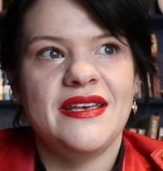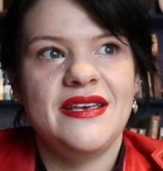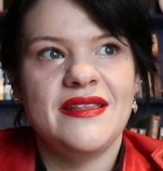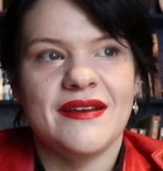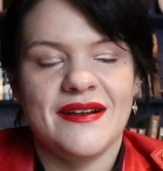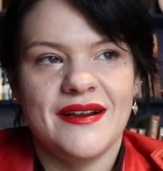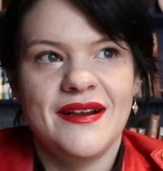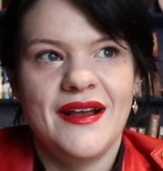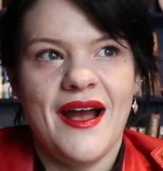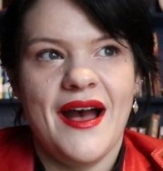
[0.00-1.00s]

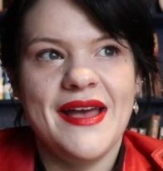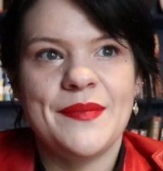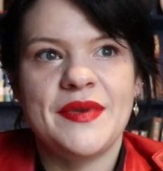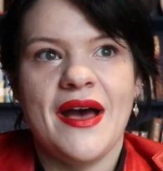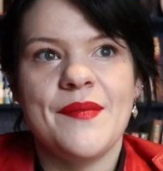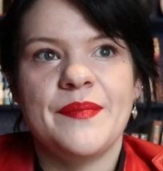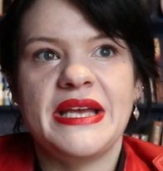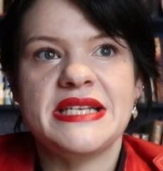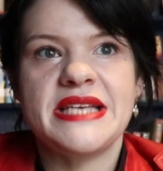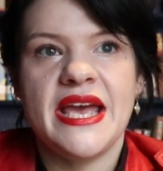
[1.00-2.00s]
Either I am not
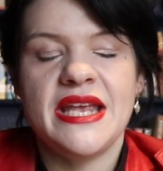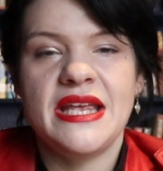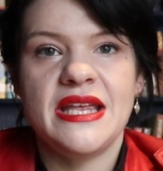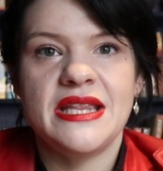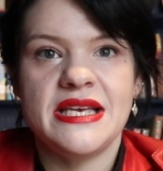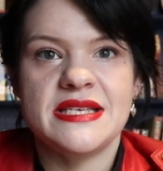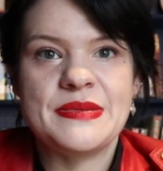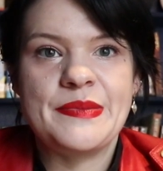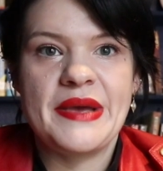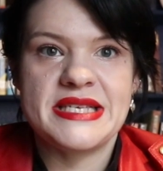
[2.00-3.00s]
maintaining
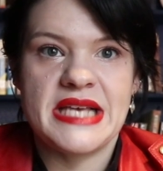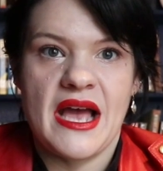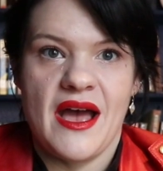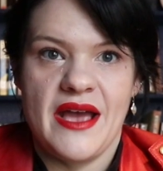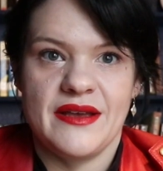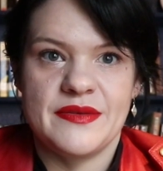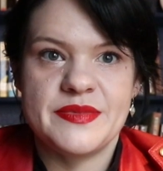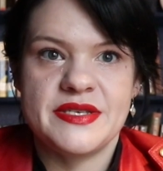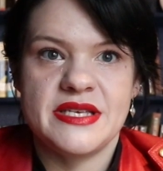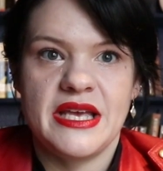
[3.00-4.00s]
these basic
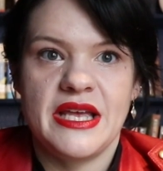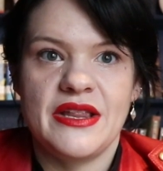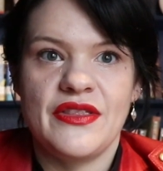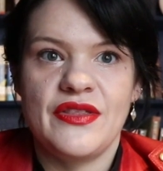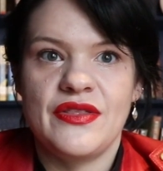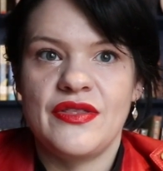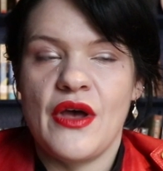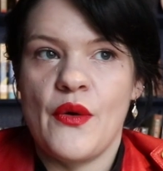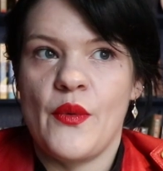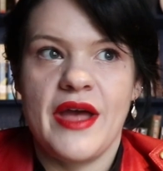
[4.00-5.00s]
items in
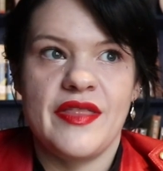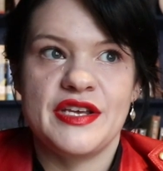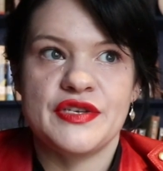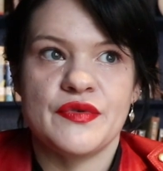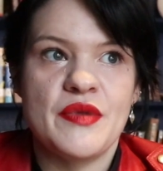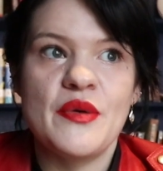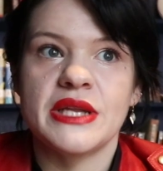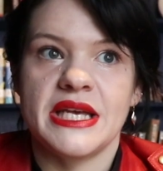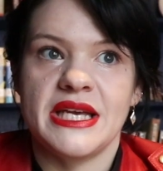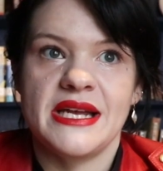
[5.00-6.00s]
a way that is
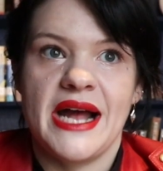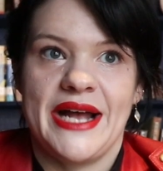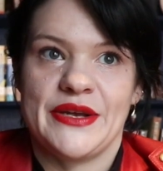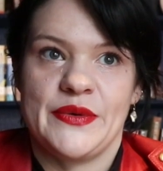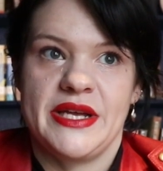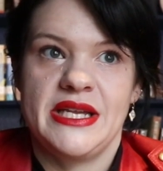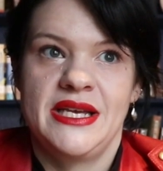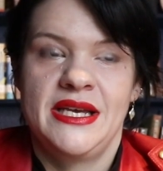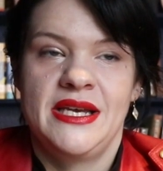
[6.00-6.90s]
remotely adequate,